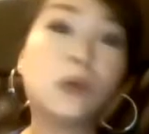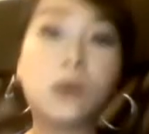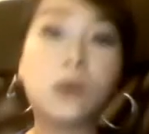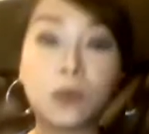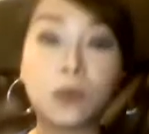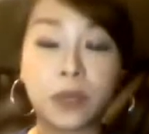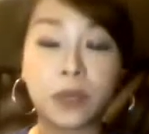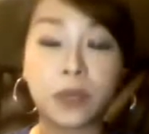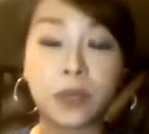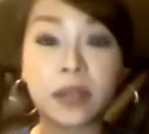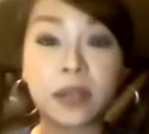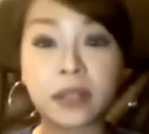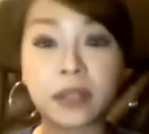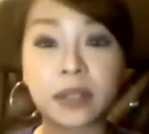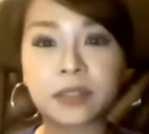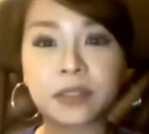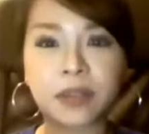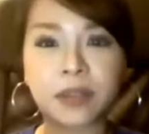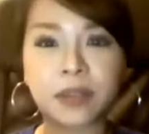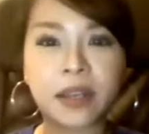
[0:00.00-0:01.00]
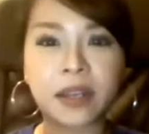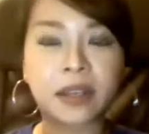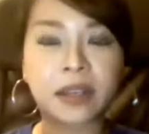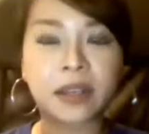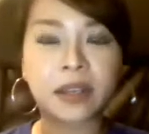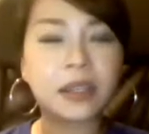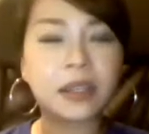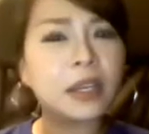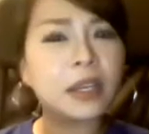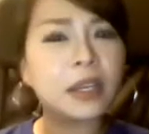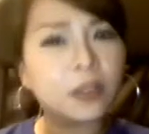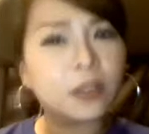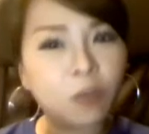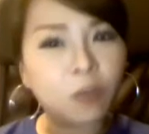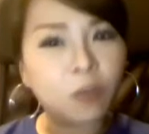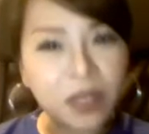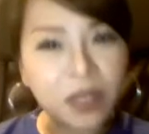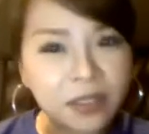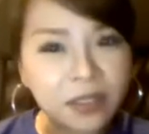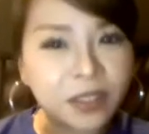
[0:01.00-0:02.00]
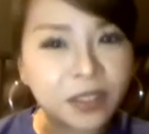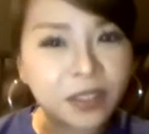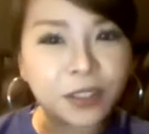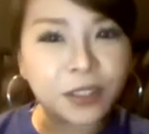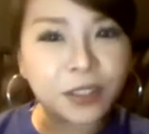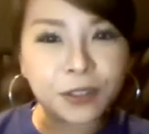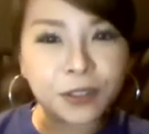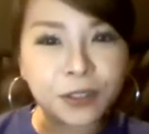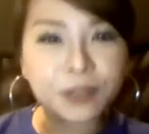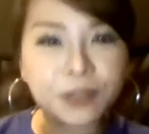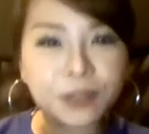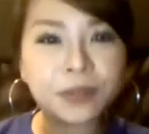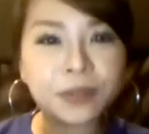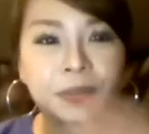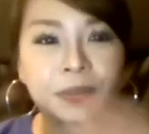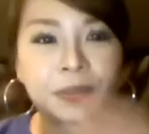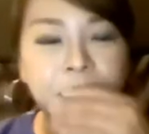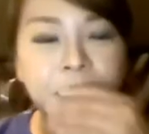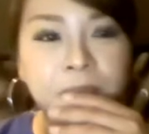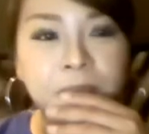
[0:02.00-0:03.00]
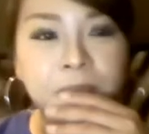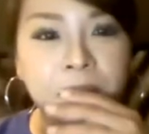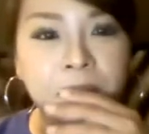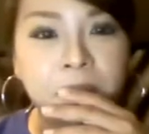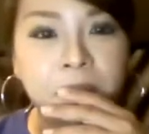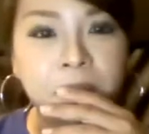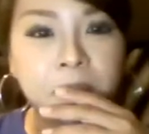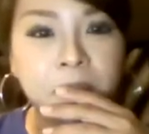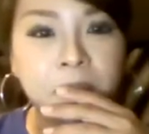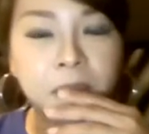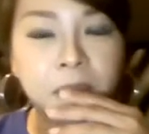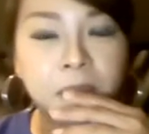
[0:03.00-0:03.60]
oh yeah, that's right. Yeah. So what lure did you use them?